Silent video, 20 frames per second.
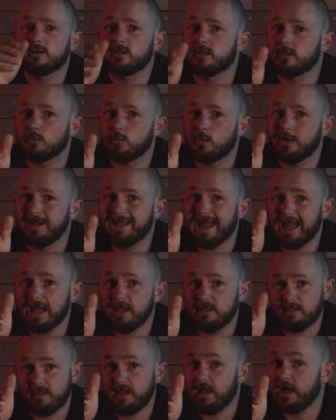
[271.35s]
to
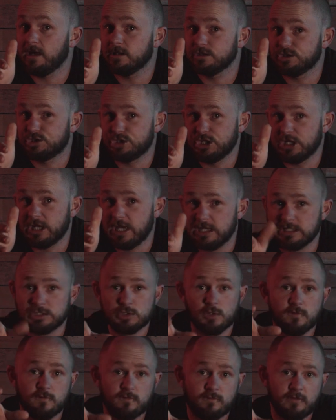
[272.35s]
3/8 ounce jig head,
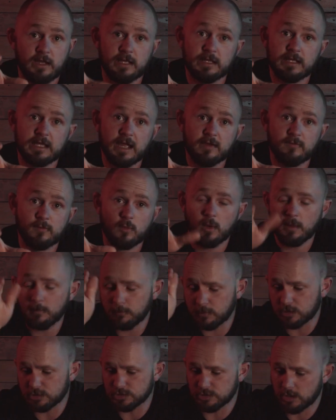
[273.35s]
so a fairly heavy one,
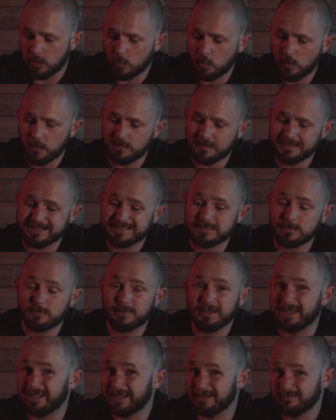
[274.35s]
because I want this to
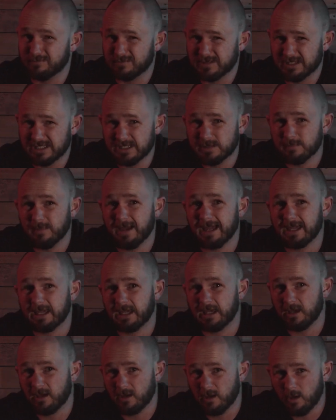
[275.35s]
be
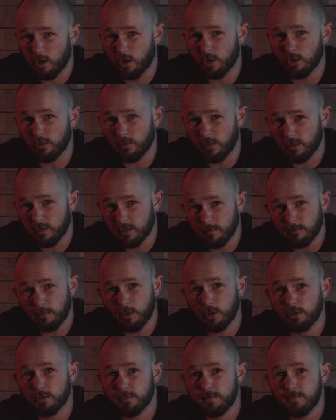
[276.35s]
smacking on the
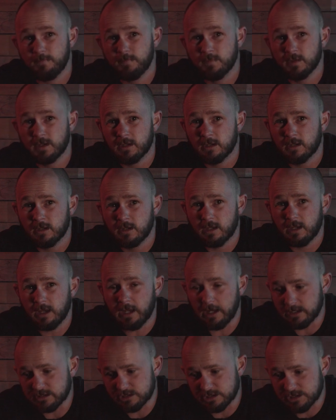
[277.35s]
bottom
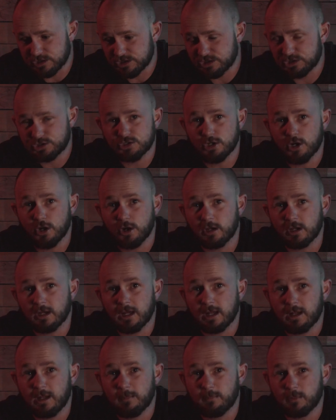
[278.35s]
and just stirring
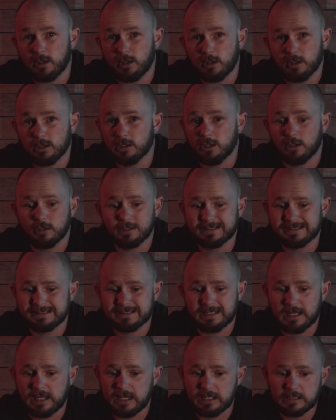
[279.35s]
up a lot of
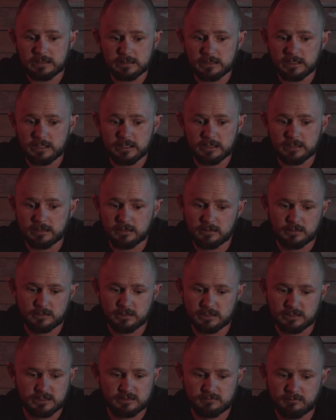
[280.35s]
sand and
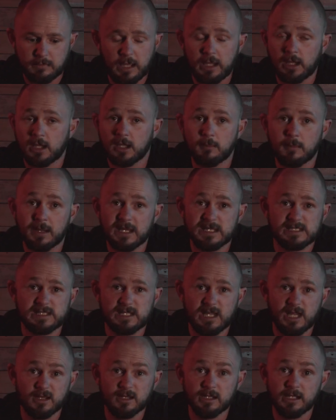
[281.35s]
just making a mess
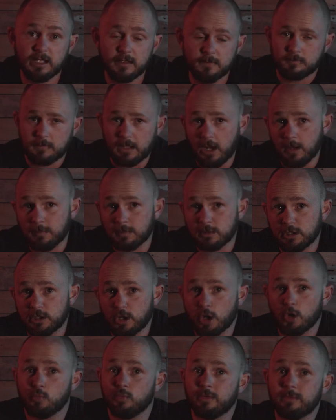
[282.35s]
down there. Now I'm going
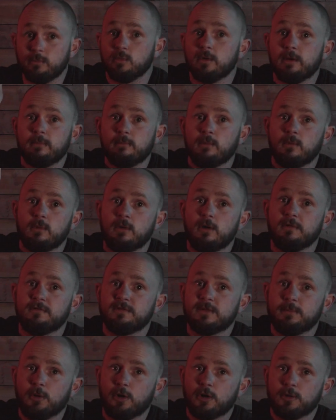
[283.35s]
to go rip
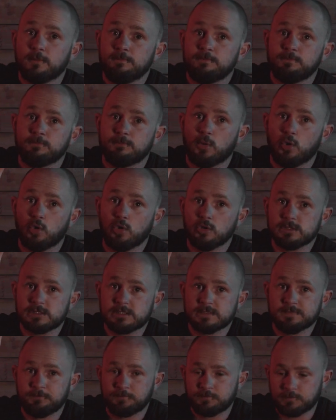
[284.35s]
off the bottom,
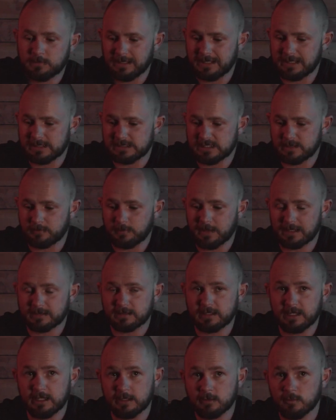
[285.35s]
pause, let it sink back
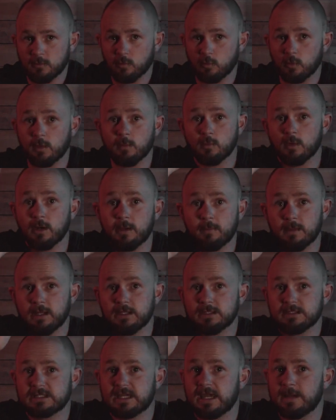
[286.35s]
down, rip,
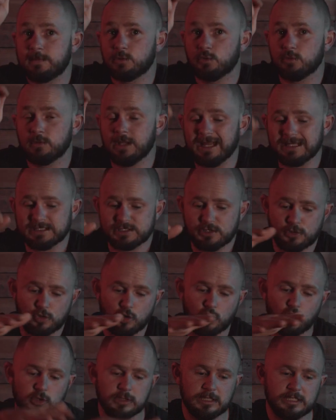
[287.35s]
and just keep doing that. So
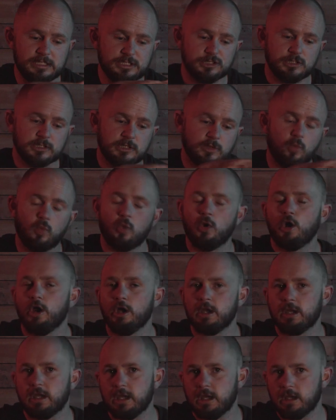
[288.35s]
you're literally
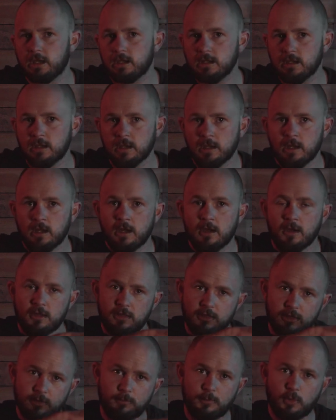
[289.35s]
working
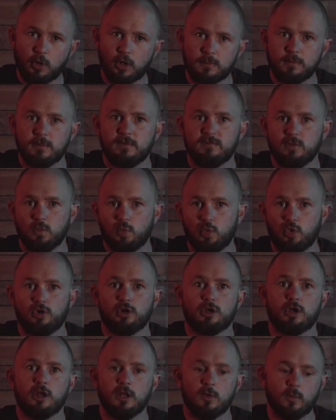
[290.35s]
the bottom of the
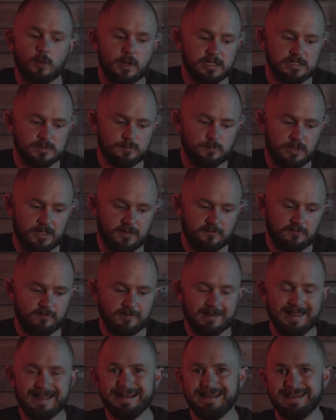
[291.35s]
water column where these big
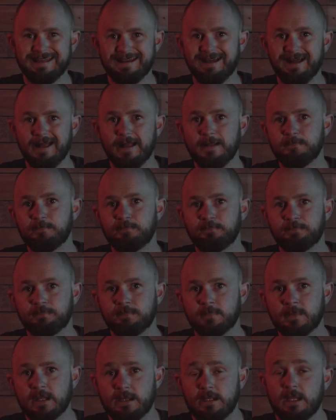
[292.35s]
flathead are.
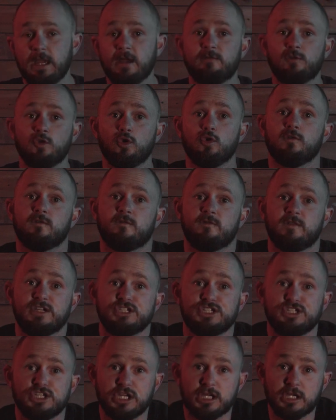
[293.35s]
Now if you're
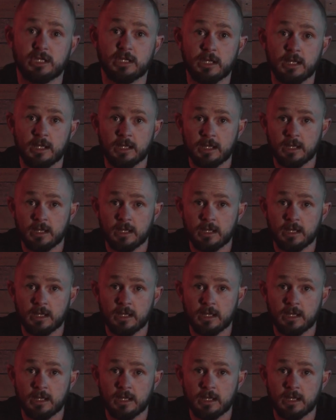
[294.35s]
fishing